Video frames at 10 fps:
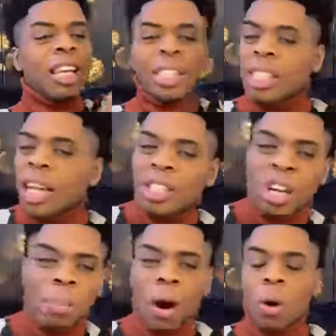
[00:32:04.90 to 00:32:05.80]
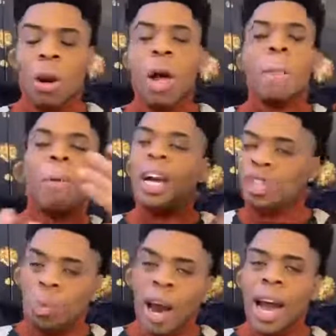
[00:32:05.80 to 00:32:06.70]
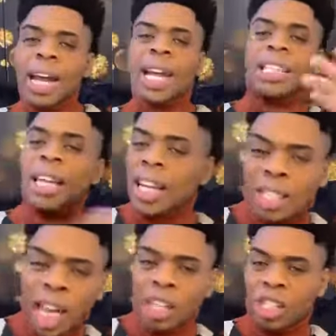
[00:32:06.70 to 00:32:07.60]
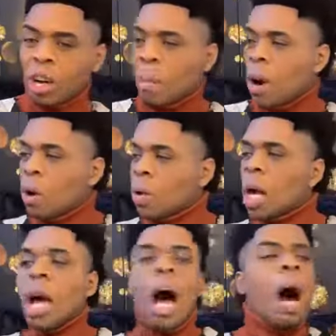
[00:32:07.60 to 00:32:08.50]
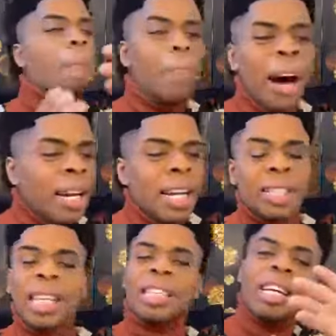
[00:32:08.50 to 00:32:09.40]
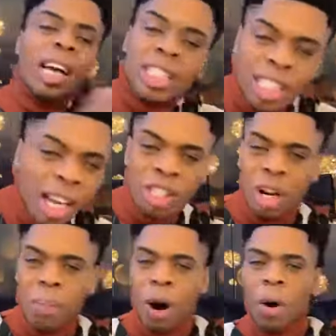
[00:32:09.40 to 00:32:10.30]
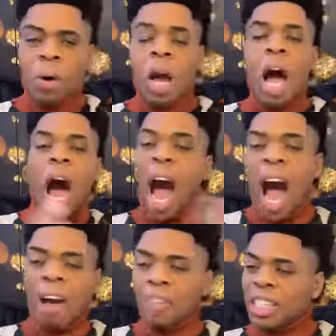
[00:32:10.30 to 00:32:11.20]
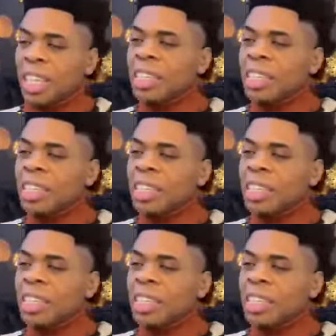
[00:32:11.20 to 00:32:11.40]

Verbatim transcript: in ascension mode. Prosperity is in ascension mode. Abundance is in ascension mode. Harvest